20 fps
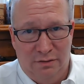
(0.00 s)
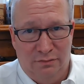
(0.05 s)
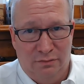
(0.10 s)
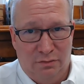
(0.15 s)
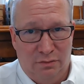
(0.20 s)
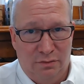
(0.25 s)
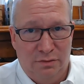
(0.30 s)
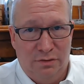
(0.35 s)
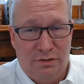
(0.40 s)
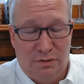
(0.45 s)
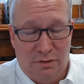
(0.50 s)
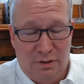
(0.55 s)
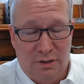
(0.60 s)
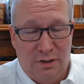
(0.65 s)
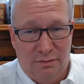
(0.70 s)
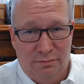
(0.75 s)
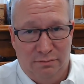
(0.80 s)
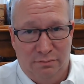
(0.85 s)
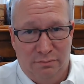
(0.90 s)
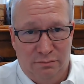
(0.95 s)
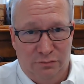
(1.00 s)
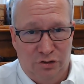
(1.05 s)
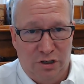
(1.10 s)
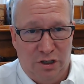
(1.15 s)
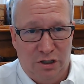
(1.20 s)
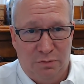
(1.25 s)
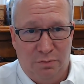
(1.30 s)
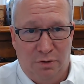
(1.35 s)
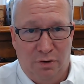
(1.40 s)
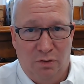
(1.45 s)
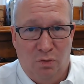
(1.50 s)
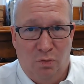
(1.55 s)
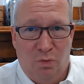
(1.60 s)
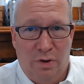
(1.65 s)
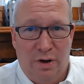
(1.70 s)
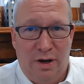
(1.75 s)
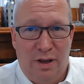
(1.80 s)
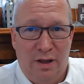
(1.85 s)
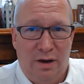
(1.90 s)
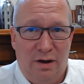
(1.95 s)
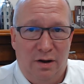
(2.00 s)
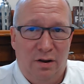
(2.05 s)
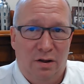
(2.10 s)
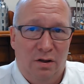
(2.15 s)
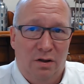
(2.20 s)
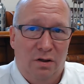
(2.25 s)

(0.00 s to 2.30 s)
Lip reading: or judgment on the one end,